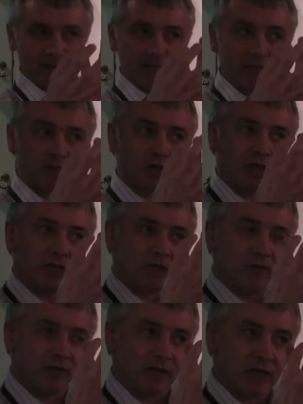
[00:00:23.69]
that needs to
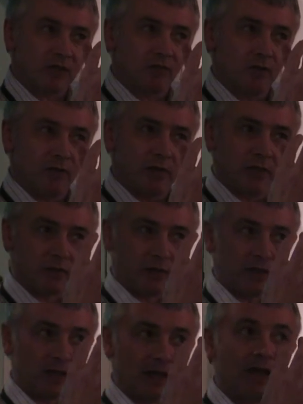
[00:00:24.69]
change over the next few years,
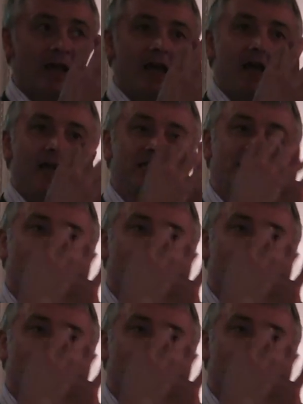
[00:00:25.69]
we think, is